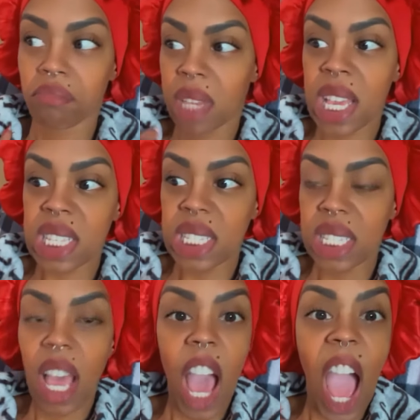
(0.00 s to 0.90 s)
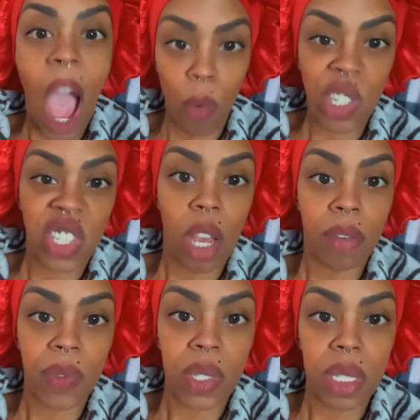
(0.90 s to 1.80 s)
is
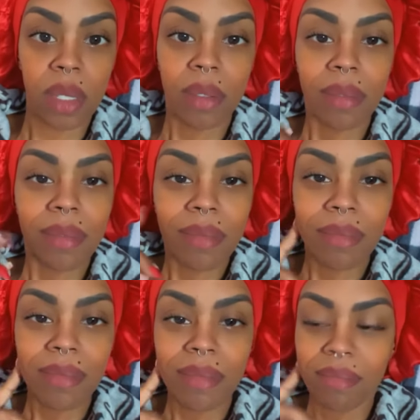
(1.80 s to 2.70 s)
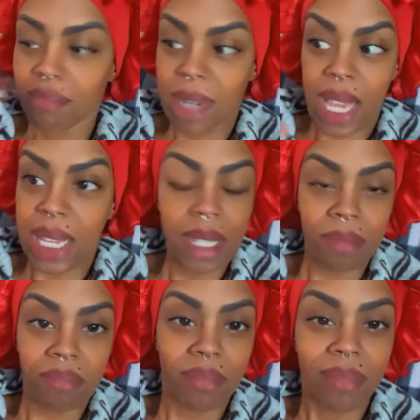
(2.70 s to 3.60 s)
ourselves. Like,
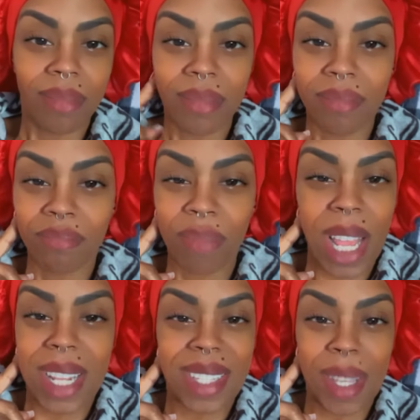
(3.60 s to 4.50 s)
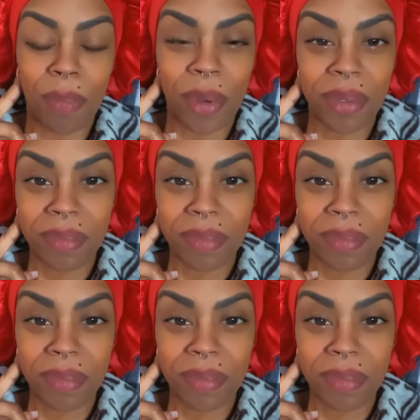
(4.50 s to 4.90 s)
plain and simple.